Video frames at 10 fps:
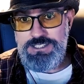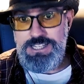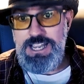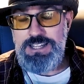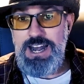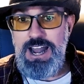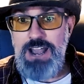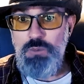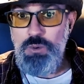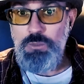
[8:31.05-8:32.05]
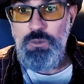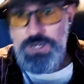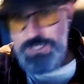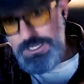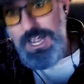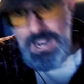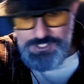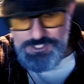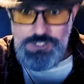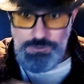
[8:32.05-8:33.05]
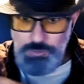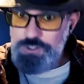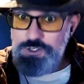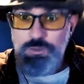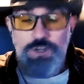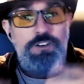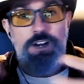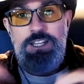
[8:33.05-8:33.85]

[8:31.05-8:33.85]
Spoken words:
say that at one point that actually there was a river,